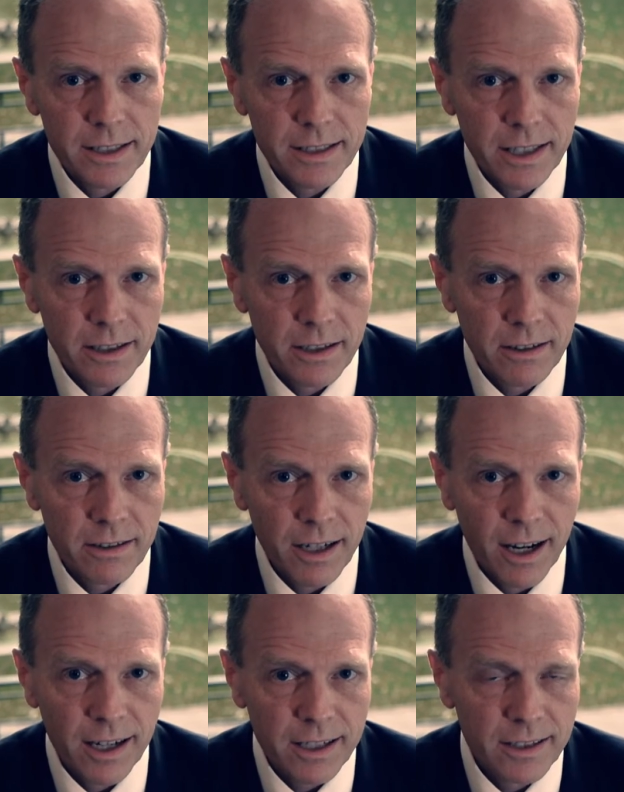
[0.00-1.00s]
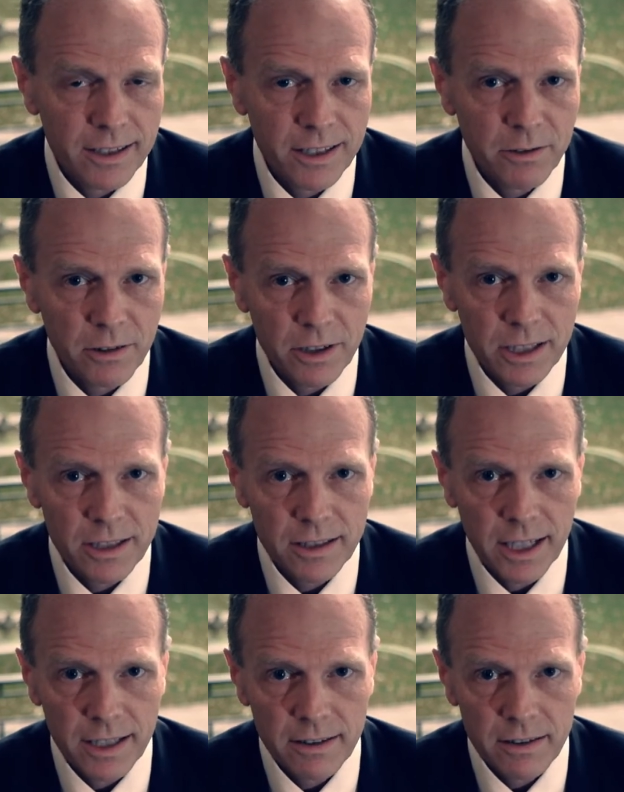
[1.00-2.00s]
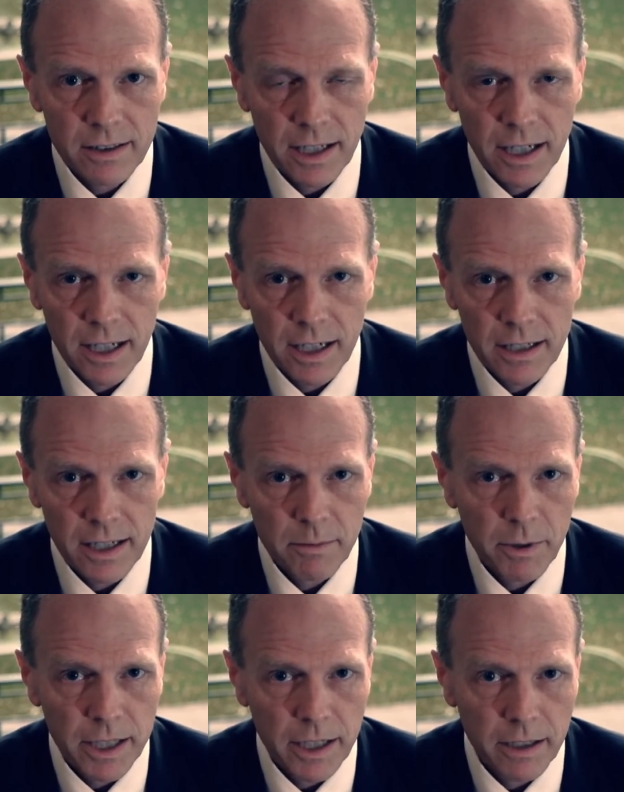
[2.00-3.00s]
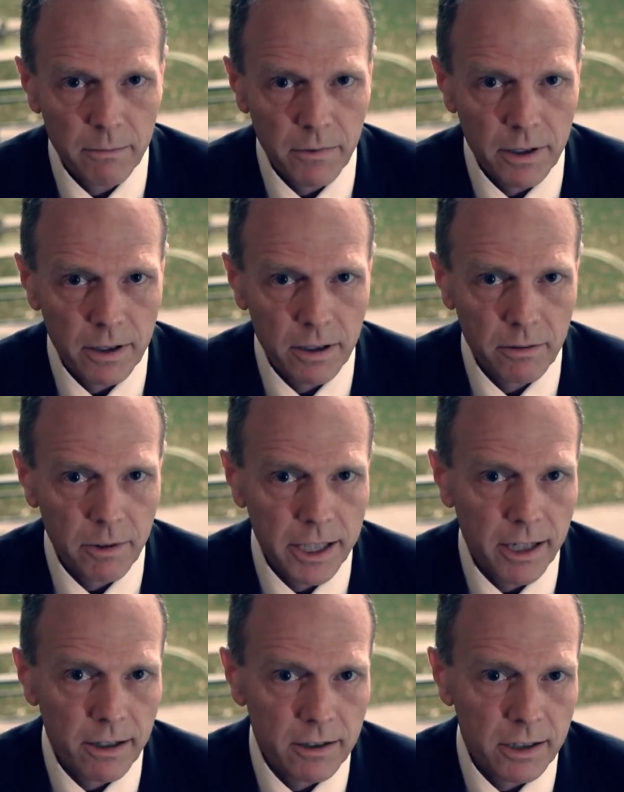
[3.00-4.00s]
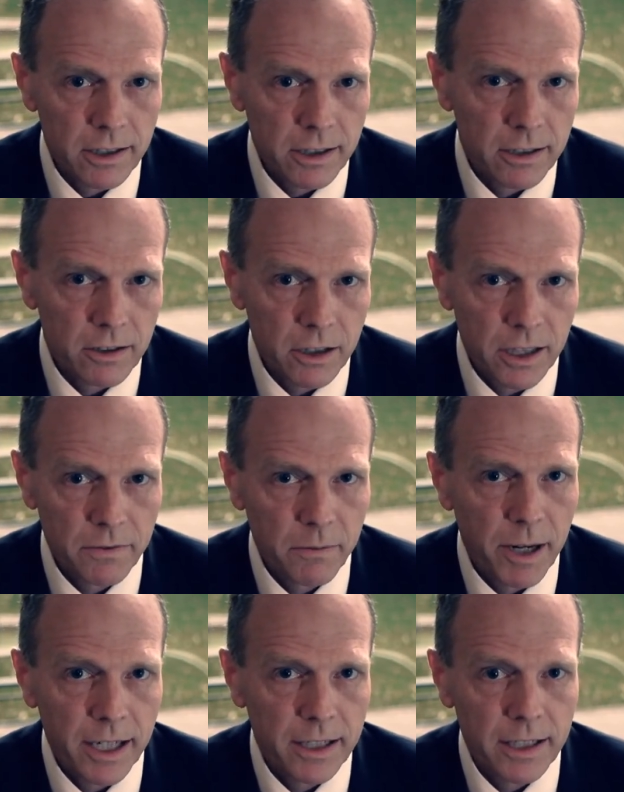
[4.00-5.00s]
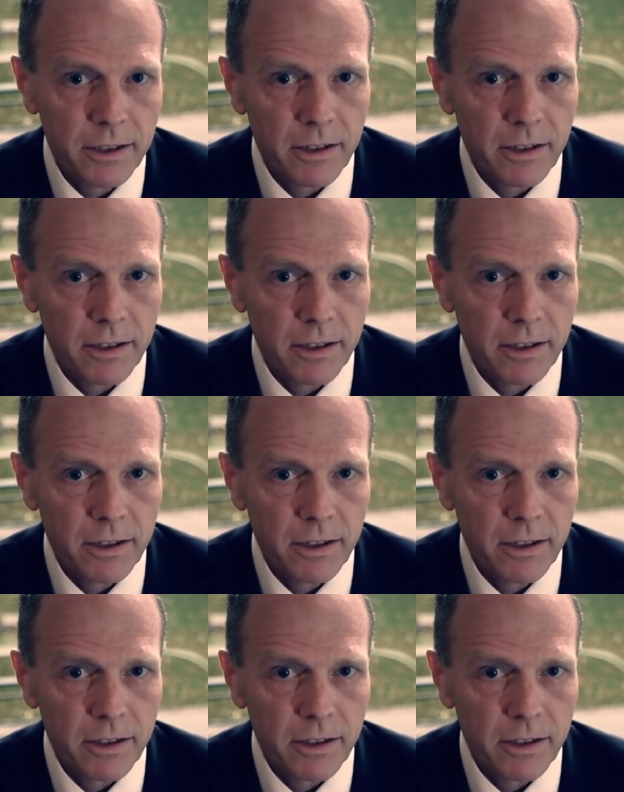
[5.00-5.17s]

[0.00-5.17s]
here continually since, and I became the Radiologist-in-Chief about a year